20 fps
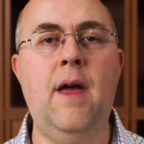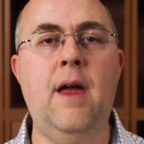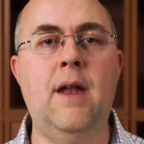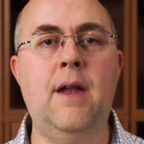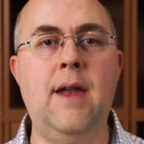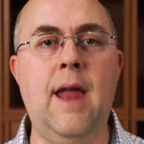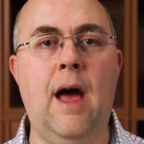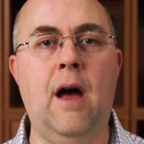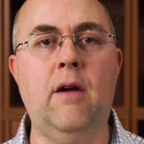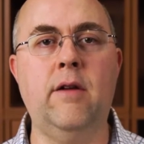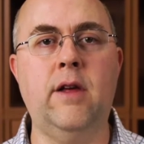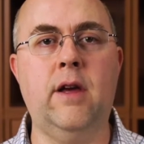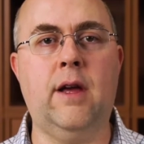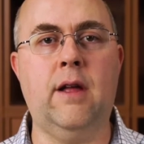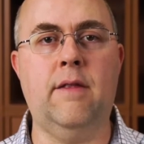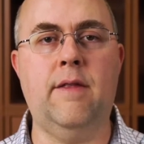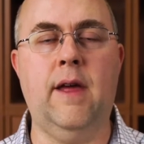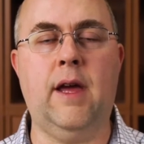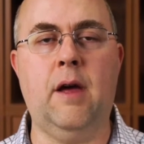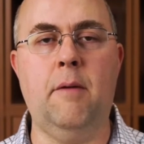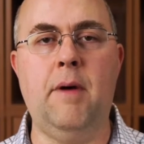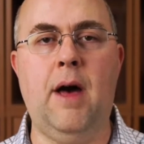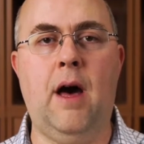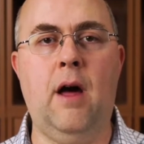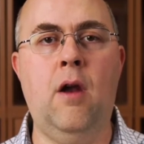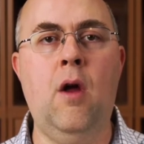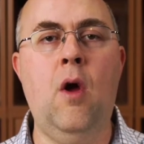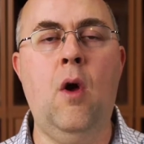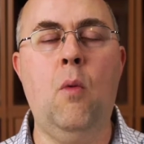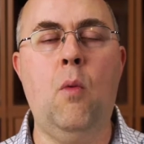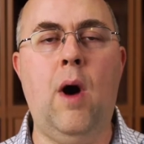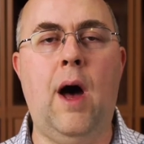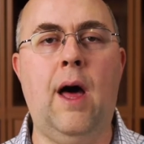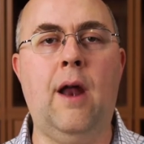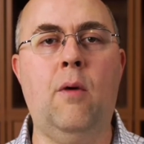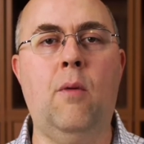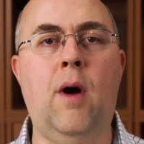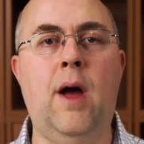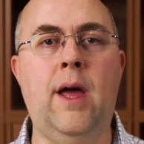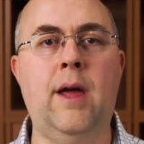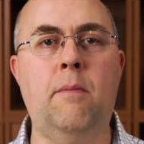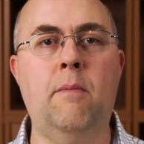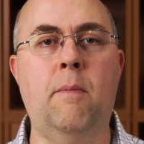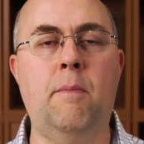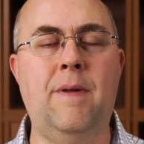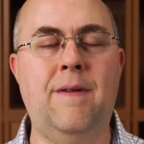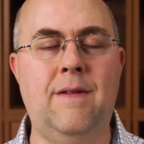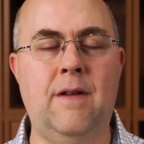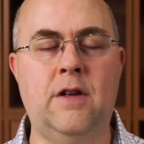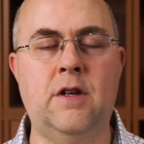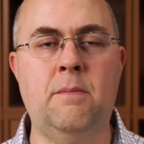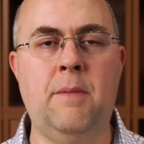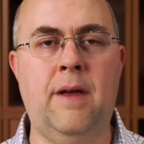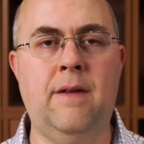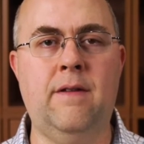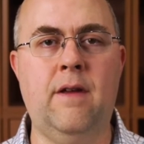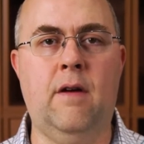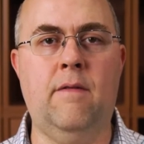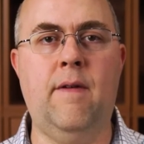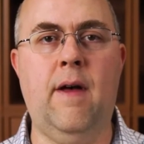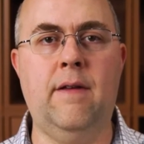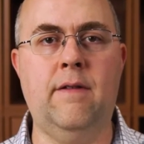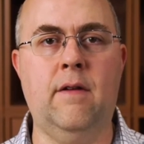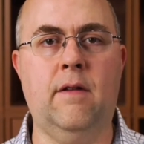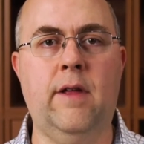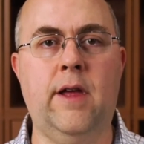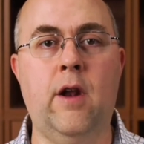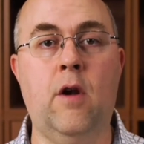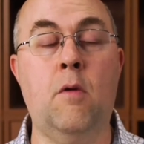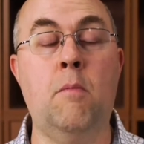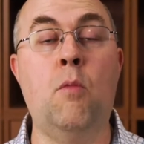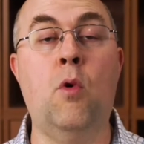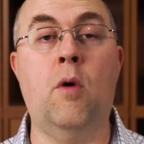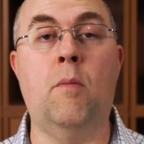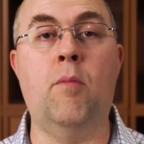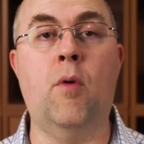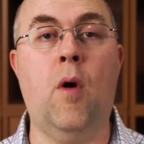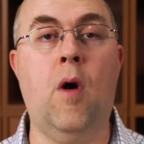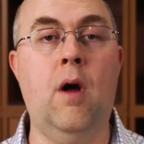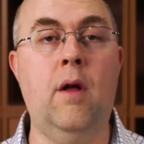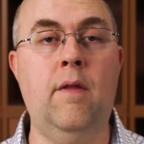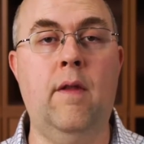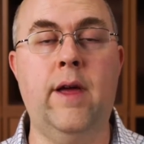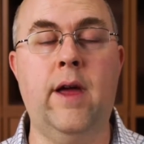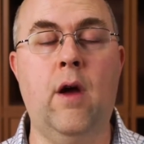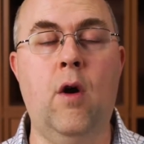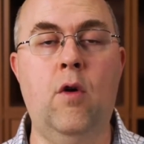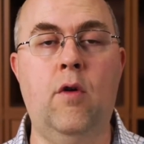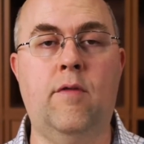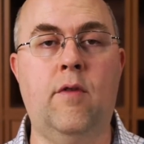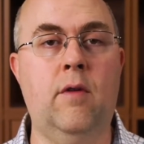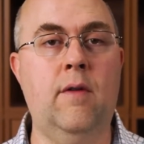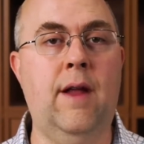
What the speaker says: now you can think about, well, how do I position myself as a leader more broadly over,